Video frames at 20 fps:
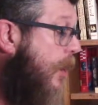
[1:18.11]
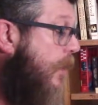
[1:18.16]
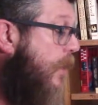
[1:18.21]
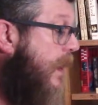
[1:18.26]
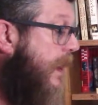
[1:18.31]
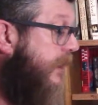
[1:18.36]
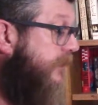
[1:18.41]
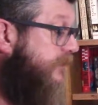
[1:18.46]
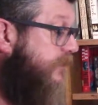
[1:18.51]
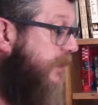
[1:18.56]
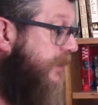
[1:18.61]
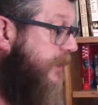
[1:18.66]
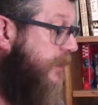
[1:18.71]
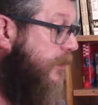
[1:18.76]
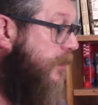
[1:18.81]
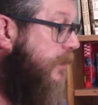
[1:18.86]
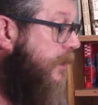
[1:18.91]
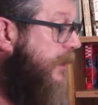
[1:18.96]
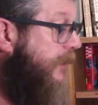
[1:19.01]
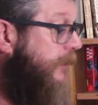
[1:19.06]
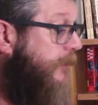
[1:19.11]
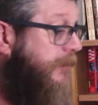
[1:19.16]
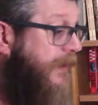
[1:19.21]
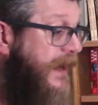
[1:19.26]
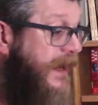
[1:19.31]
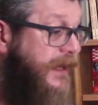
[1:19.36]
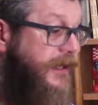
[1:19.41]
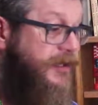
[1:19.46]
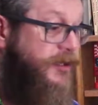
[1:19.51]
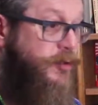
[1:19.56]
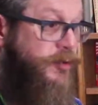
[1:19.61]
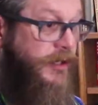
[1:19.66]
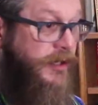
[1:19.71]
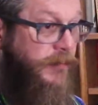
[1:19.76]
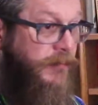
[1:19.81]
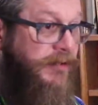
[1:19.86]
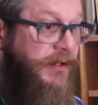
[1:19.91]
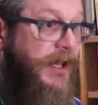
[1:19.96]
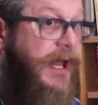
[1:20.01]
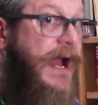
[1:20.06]
Whereas with an oil paint, you can
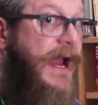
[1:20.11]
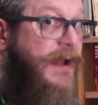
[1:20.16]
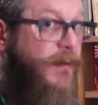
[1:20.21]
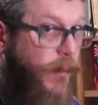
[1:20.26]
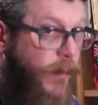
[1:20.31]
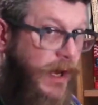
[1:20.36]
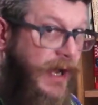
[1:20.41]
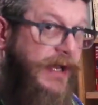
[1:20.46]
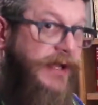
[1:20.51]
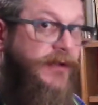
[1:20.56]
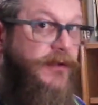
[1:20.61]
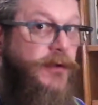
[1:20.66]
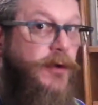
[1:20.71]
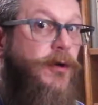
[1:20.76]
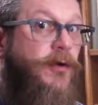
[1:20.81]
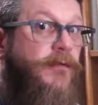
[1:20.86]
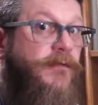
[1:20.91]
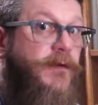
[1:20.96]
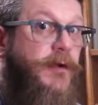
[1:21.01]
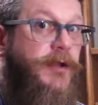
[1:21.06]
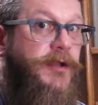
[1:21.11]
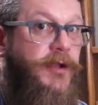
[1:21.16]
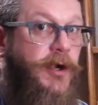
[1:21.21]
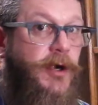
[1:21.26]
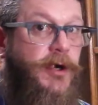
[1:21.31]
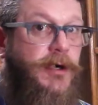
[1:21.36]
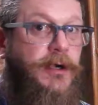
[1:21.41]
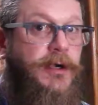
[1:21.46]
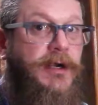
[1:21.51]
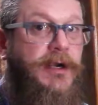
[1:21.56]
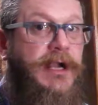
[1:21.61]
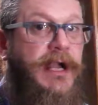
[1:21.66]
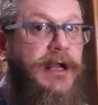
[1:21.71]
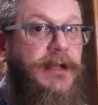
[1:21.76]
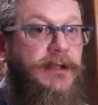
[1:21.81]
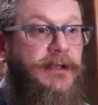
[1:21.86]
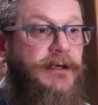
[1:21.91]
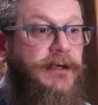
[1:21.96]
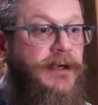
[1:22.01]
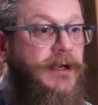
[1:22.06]
apply white over a darker
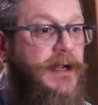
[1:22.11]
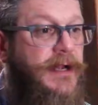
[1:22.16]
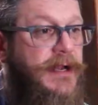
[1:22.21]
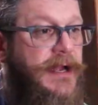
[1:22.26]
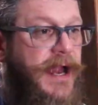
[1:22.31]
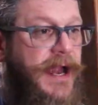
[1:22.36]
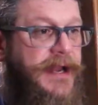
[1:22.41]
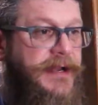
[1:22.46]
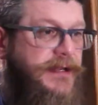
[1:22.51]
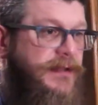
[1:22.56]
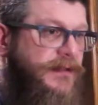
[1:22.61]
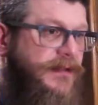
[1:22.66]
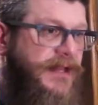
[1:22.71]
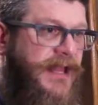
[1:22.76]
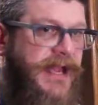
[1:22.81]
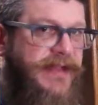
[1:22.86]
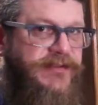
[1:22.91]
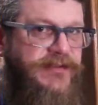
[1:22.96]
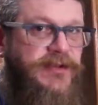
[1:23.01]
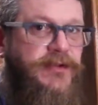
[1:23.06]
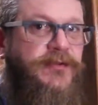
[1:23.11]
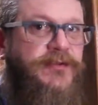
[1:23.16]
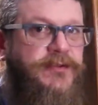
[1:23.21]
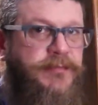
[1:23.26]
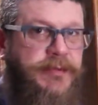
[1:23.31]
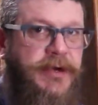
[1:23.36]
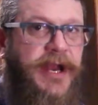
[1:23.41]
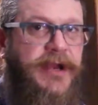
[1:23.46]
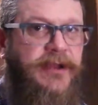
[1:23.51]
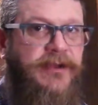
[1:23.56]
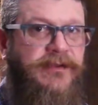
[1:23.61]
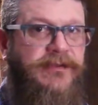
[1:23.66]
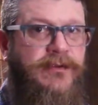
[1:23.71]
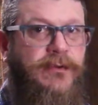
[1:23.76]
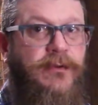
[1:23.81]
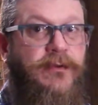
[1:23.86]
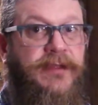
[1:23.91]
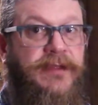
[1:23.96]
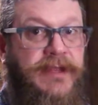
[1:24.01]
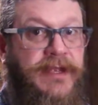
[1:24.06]
color, and unless you spread it
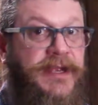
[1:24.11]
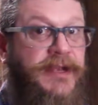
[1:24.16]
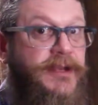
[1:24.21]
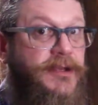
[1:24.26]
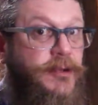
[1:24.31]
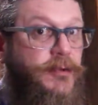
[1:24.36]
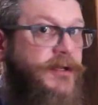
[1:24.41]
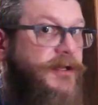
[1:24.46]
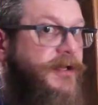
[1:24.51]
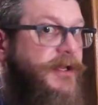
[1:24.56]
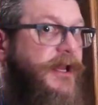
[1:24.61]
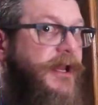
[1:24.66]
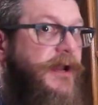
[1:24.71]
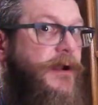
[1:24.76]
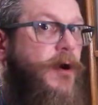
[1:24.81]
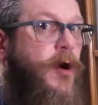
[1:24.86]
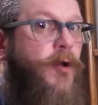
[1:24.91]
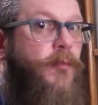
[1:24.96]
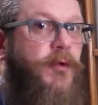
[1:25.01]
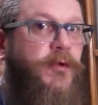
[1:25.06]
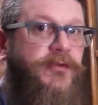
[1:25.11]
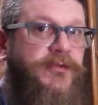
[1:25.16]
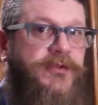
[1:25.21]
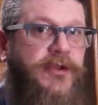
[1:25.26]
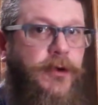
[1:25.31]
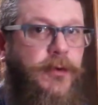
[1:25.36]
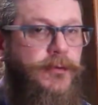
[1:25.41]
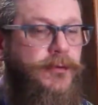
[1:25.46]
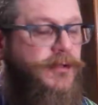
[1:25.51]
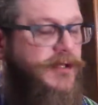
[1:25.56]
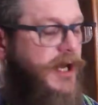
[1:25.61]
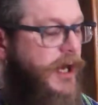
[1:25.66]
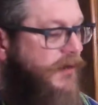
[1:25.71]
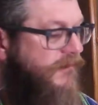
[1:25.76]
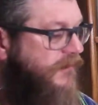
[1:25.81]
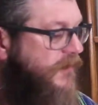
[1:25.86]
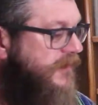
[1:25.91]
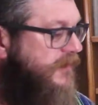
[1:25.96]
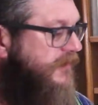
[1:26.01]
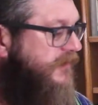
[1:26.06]
too thin, you can get almost total
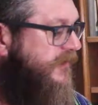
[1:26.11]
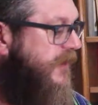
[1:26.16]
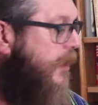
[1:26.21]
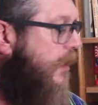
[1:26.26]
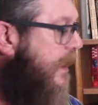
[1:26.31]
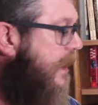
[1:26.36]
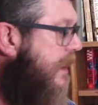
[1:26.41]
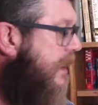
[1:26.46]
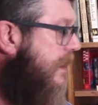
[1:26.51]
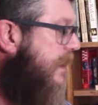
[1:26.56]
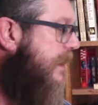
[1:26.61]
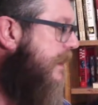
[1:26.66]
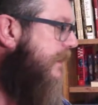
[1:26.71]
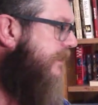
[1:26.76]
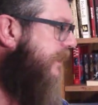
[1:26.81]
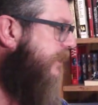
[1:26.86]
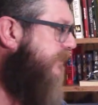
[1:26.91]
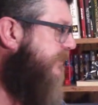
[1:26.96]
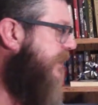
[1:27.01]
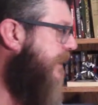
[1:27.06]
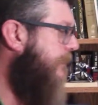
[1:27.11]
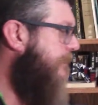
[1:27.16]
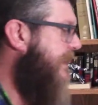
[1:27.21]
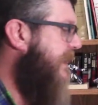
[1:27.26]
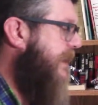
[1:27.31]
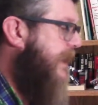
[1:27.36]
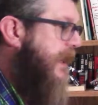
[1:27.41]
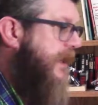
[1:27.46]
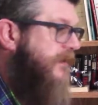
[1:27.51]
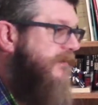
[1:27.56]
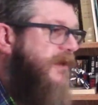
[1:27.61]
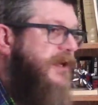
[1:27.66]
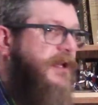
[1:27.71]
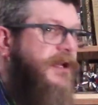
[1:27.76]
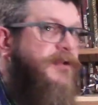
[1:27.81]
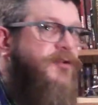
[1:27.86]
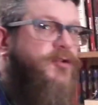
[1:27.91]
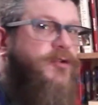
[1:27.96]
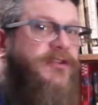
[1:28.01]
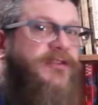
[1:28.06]
coverage. So there's going to be kind of an
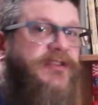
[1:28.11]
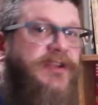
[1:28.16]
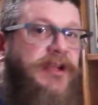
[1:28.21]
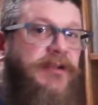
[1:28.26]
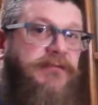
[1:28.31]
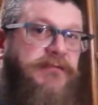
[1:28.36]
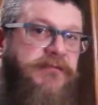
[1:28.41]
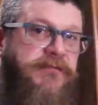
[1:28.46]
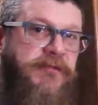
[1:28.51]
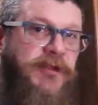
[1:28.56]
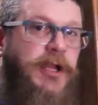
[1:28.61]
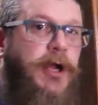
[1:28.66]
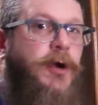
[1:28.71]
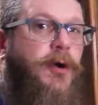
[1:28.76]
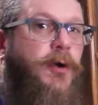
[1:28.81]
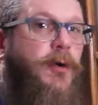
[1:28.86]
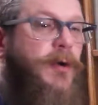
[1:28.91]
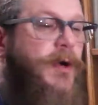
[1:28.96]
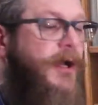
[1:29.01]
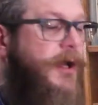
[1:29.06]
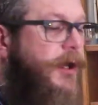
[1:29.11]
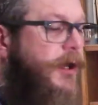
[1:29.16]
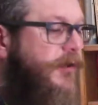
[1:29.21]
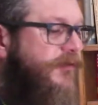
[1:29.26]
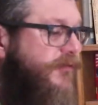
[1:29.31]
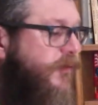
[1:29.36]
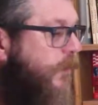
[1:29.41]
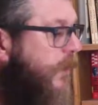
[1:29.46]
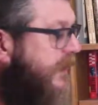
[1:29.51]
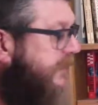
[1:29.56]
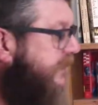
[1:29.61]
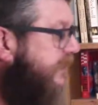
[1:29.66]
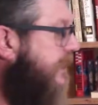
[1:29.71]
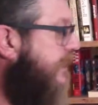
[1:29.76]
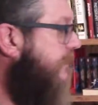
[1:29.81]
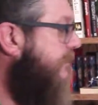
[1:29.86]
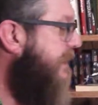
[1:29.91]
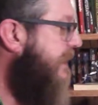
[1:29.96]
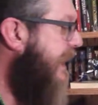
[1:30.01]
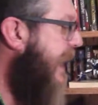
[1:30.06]
interesting flow to what's
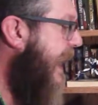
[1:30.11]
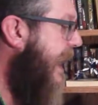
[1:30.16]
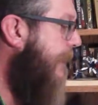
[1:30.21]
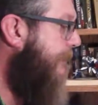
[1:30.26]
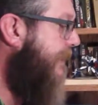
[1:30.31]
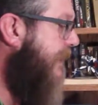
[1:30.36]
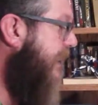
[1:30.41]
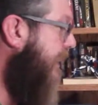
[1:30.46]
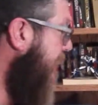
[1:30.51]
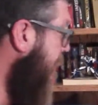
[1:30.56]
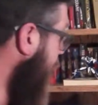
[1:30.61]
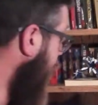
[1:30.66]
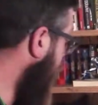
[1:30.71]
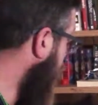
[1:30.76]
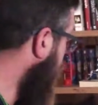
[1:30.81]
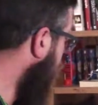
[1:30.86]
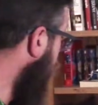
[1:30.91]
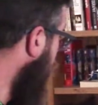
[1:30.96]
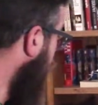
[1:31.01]
going to be happening here.